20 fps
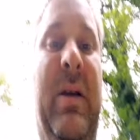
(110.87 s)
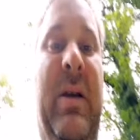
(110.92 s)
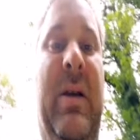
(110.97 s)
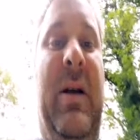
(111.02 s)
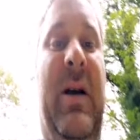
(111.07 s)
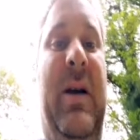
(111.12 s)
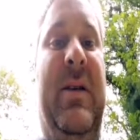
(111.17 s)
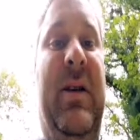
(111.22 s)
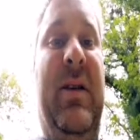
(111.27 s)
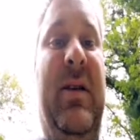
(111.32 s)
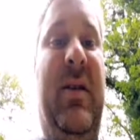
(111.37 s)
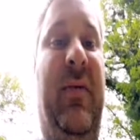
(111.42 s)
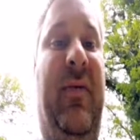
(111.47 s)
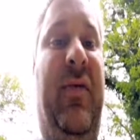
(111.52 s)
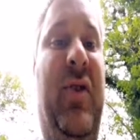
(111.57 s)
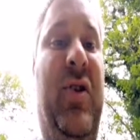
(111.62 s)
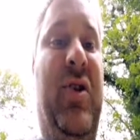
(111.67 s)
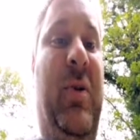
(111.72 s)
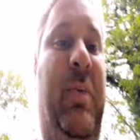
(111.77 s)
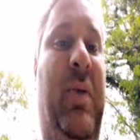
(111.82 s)
I says, "For
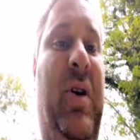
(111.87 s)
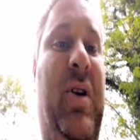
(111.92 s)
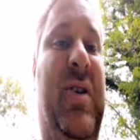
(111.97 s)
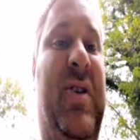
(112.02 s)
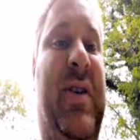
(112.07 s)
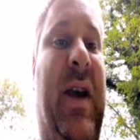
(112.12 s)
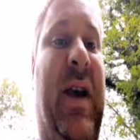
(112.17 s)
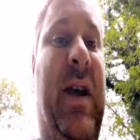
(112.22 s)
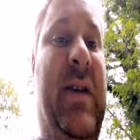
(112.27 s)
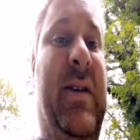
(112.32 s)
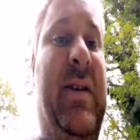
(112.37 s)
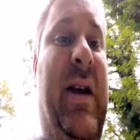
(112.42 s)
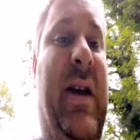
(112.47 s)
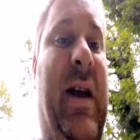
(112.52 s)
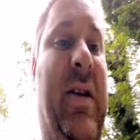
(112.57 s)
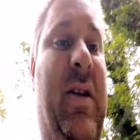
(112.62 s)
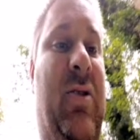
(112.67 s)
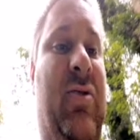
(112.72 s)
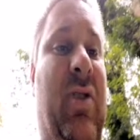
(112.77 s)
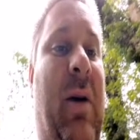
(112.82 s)
a supported science guy,
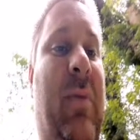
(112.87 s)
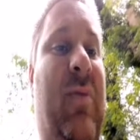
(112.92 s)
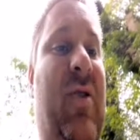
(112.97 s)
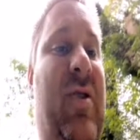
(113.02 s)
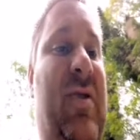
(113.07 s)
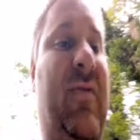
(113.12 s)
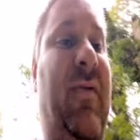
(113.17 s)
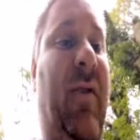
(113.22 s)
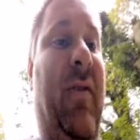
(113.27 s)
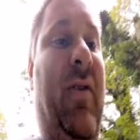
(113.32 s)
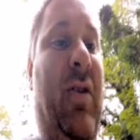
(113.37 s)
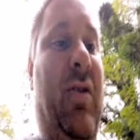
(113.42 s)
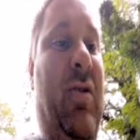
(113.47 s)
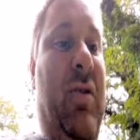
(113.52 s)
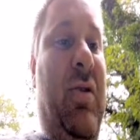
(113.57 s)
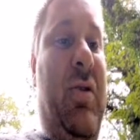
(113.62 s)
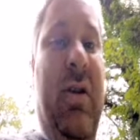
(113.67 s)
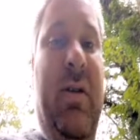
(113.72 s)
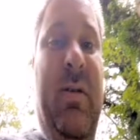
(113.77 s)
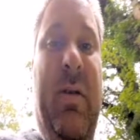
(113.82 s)
your grammar isn't very
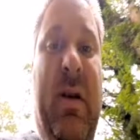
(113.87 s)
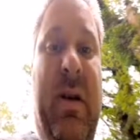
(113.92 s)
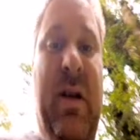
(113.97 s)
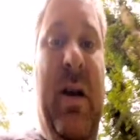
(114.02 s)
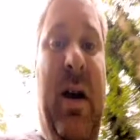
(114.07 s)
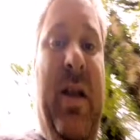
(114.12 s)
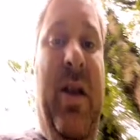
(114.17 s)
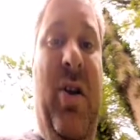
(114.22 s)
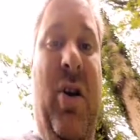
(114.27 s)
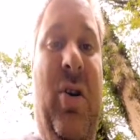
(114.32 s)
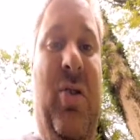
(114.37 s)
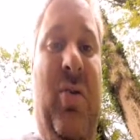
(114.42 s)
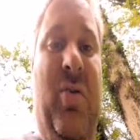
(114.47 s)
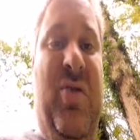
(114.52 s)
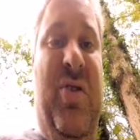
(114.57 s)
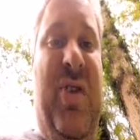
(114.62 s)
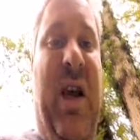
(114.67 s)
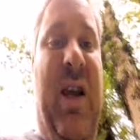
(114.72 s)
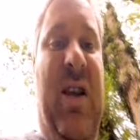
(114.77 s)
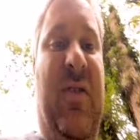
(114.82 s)
good, and you don't do
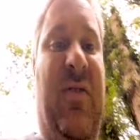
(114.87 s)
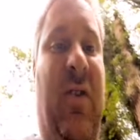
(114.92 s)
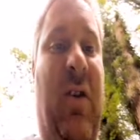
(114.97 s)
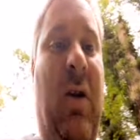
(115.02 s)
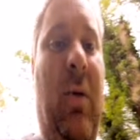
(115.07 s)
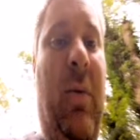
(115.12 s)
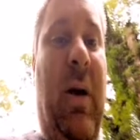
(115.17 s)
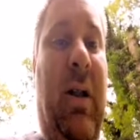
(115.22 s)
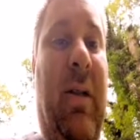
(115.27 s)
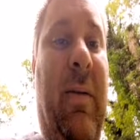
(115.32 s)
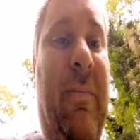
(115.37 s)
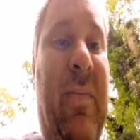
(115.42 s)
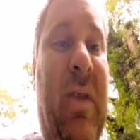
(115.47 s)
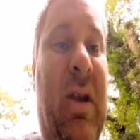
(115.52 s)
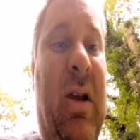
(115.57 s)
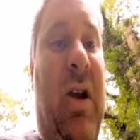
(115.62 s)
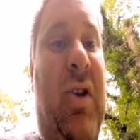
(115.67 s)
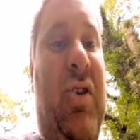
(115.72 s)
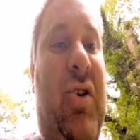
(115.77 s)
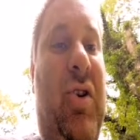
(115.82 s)
science very well,
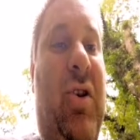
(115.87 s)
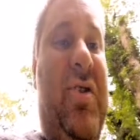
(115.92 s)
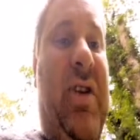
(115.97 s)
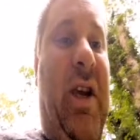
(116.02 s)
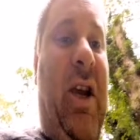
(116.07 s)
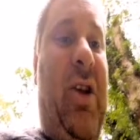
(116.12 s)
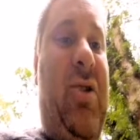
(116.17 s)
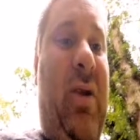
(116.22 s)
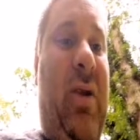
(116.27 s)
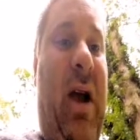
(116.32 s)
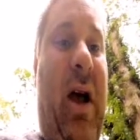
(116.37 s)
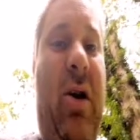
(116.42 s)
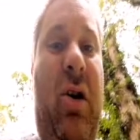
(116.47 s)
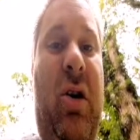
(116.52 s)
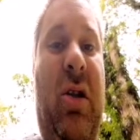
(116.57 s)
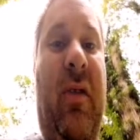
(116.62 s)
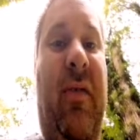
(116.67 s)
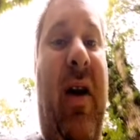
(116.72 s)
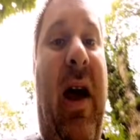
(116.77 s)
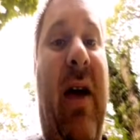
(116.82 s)
as you don't take into account all
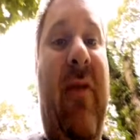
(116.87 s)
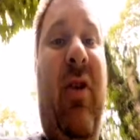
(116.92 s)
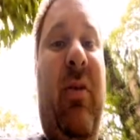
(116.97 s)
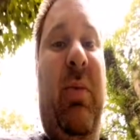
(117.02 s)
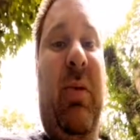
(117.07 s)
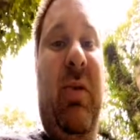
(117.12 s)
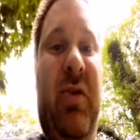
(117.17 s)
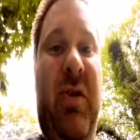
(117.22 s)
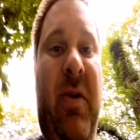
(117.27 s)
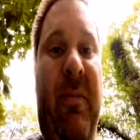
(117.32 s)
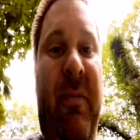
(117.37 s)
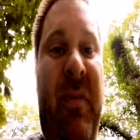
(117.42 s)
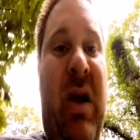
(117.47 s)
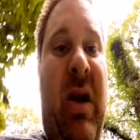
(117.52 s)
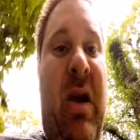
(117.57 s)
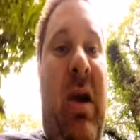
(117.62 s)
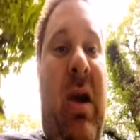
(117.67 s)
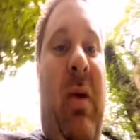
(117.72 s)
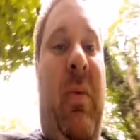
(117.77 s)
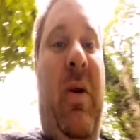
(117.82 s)
the variables
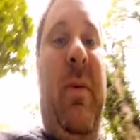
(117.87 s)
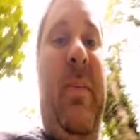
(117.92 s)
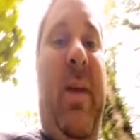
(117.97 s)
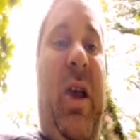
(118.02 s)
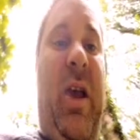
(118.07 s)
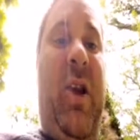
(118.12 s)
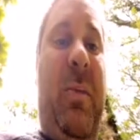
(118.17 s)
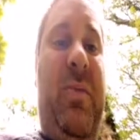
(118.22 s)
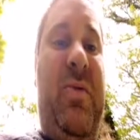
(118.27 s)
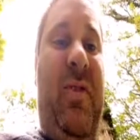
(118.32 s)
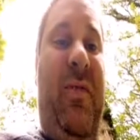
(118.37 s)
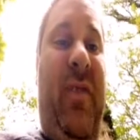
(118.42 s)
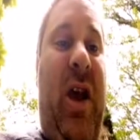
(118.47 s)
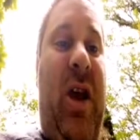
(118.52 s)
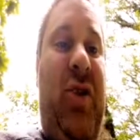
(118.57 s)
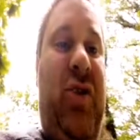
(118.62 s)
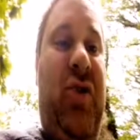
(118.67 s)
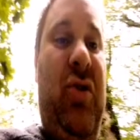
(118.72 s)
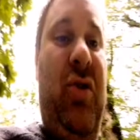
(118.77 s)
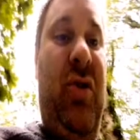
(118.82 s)
when you make an
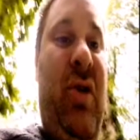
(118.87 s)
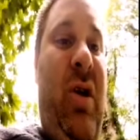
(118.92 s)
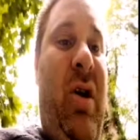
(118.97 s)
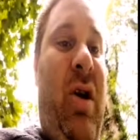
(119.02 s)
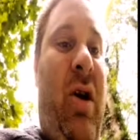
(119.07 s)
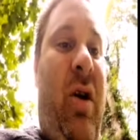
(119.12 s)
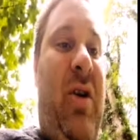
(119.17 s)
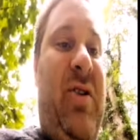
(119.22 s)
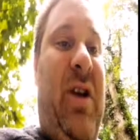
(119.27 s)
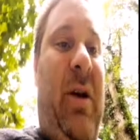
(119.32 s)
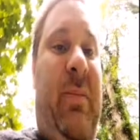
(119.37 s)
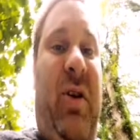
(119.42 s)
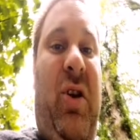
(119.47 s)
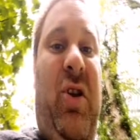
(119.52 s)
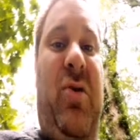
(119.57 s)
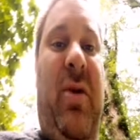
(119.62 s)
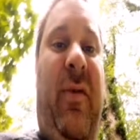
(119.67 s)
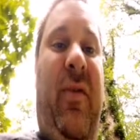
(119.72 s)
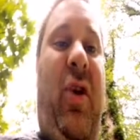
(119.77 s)
observation, or is that because you have a